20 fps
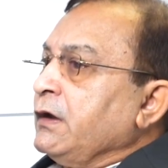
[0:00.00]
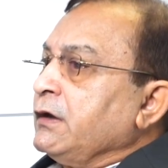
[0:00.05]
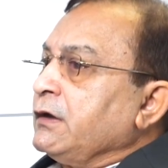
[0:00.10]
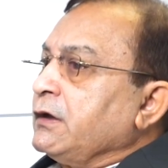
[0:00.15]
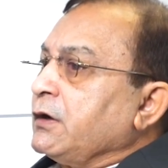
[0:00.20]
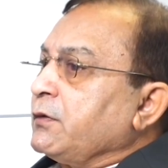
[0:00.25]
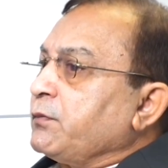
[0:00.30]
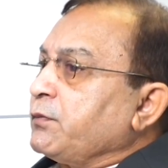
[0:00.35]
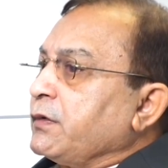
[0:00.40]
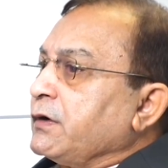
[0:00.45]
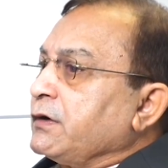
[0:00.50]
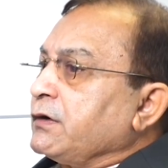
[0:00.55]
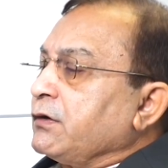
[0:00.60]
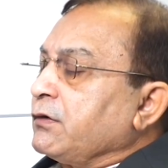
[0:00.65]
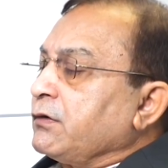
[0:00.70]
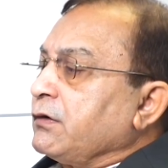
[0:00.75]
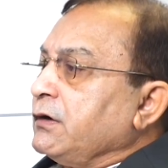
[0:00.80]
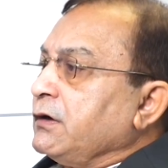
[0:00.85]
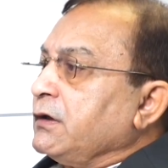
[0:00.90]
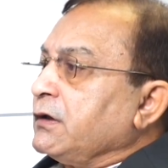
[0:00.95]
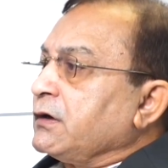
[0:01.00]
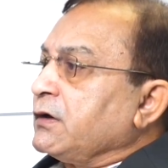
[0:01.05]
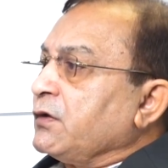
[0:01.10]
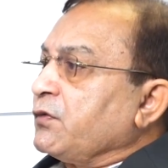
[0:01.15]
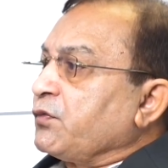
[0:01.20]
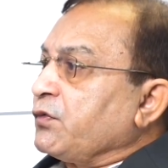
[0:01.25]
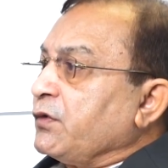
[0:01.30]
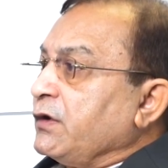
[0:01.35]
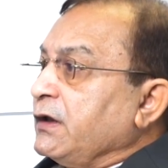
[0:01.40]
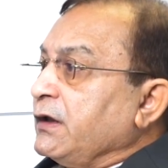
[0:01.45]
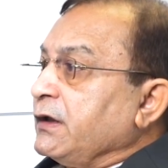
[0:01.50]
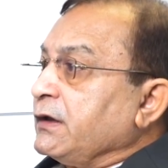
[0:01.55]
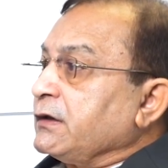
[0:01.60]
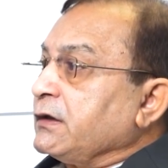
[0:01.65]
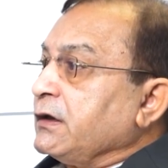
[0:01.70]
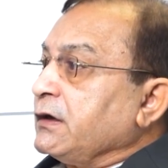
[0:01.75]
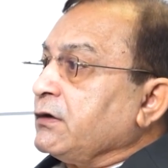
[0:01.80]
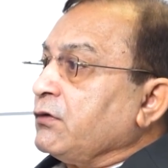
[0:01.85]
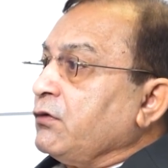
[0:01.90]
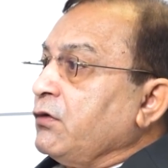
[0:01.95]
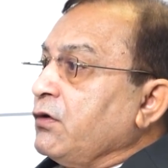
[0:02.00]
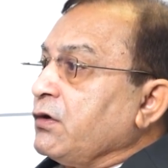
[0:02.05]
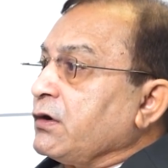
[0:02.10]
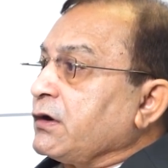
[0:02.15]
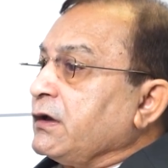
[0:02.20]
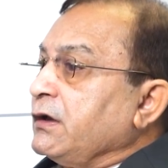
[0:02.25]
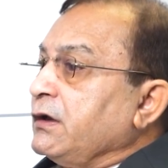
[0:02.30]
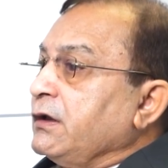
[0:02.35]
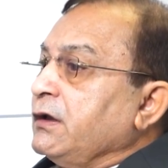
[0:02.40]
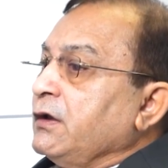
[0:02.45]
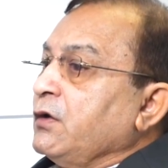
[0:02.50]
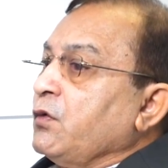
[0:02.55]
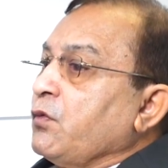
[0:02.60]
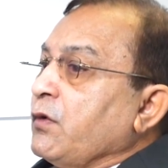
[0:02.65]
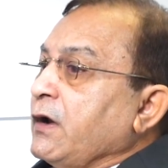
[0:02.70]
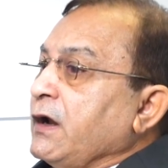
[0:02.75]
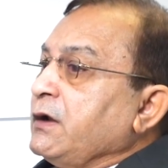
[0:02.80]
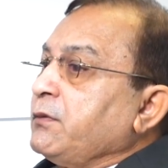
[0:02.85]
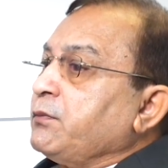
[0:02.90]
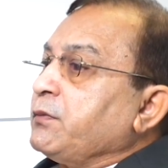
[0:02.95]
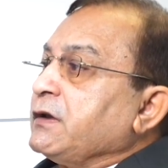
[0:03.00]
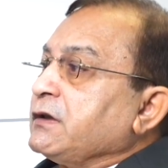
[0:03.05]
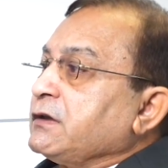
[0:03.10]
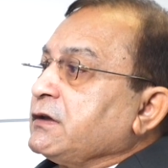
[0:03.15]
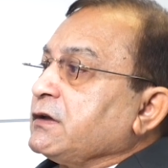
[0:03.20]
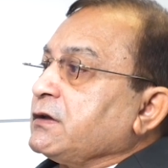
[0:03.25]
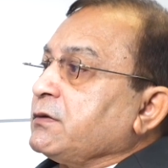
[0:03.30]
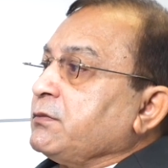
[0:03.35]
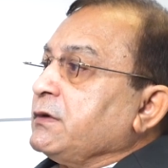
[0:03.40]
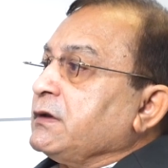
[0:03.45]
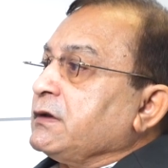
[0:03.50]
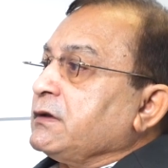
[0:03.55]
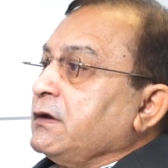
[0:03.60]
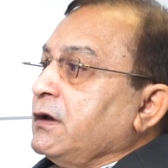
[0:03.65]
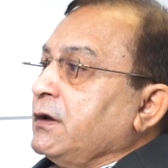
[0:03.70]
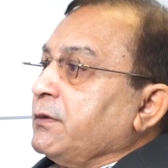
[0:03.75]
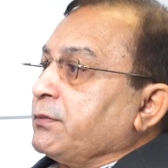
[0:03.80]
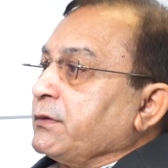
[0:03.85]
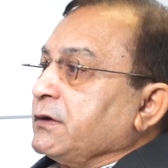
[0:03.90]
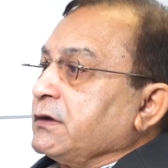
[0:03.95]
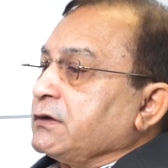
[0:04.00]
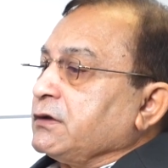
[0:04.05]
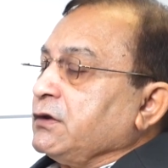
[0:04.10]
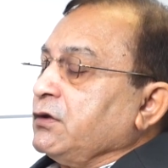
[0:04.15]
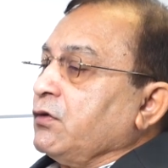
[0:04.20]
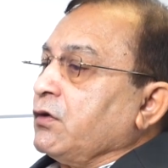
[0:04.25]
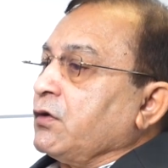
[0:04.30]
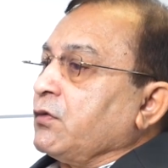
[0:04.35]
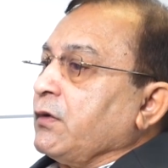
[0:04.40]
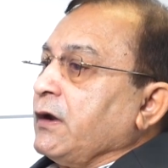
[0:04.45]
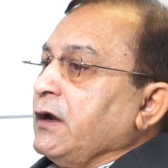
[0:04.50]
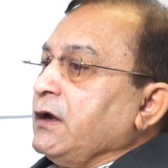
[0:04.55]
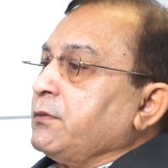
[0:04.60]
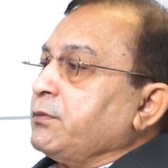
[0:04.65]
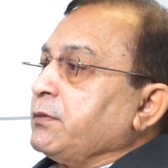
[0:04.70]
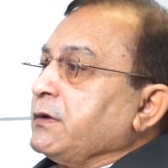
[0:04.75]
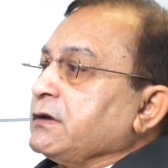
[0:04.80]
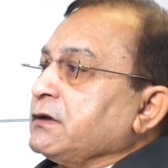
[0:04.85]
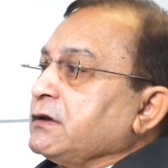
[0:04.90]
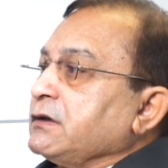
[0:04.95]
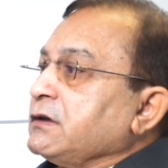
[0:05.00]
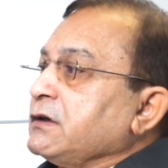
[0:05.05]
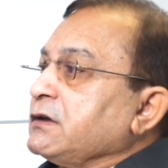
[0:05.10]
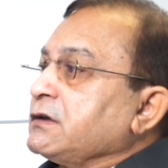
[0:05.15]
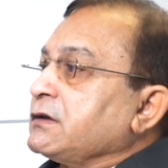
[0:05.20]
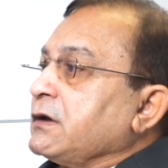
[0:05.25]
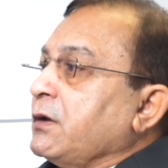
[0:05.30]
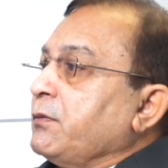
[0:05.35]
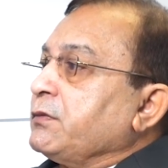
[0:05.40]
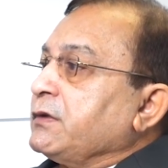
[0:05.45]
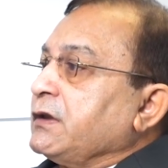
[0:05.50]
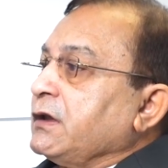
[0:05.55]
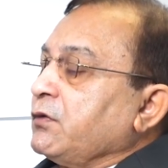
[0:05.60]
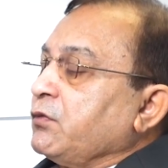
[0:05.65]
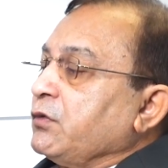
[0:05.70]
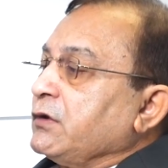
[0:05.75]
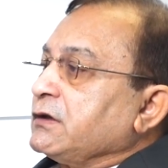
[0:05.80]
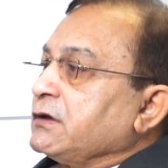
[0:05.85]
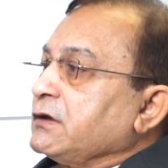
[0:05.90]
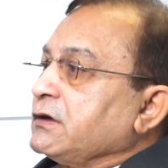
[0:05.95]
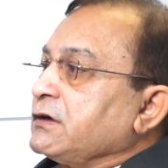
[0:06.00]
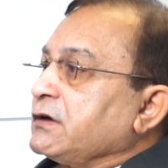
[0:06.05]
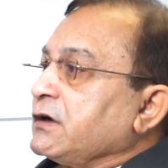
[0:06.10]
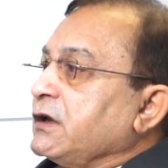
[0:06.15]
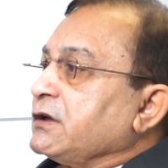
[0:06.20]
that particular feeling that okay, white patches means leprosy, or white patches is something which is